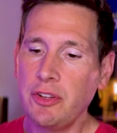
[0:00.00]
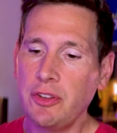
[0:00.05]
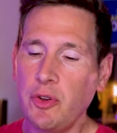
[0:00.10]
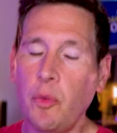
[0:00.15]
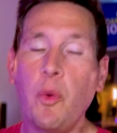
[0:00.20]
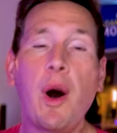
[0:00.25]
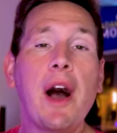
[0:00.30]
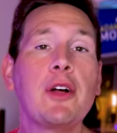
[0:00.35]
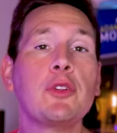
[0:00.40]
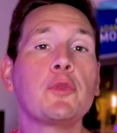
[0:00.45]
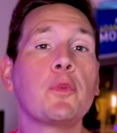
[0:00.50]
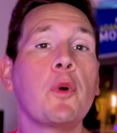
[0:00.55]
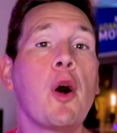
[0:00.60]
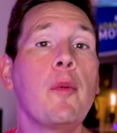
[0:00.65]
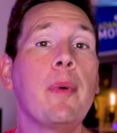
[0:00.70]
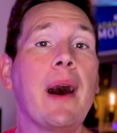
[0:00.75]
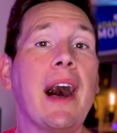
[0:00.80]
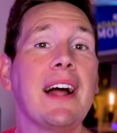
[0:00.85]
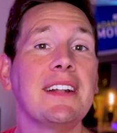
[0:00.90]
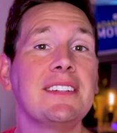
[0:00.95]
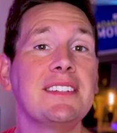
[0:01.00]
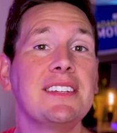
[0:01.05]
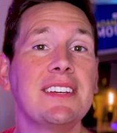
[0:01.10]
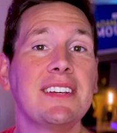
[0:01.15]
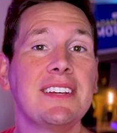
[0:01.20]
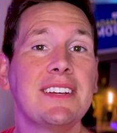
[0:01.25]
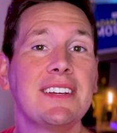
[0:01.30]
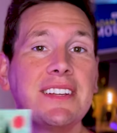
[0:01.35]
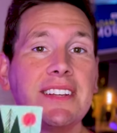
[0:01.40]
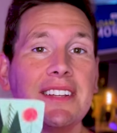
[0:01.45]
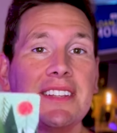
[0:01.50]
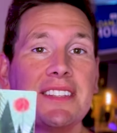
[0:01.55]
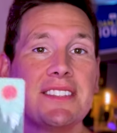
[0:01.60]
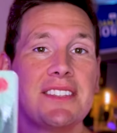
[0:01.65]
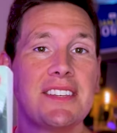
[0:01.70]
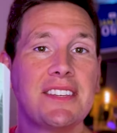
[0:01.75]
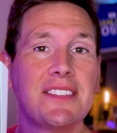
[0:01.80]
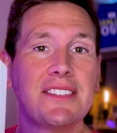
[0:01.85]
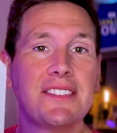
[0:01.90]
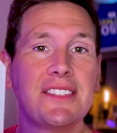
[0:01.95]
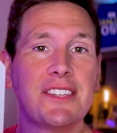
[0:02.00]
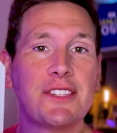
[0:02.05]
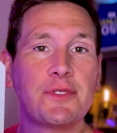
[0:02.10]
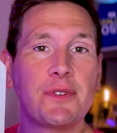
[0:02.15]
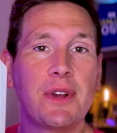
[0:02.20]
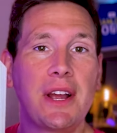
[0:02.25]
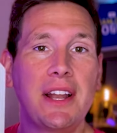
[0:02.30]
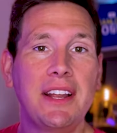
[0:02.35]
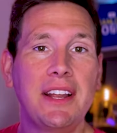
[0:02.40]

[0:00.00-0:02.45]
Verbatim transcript: The Wild Robot. It's, it's this right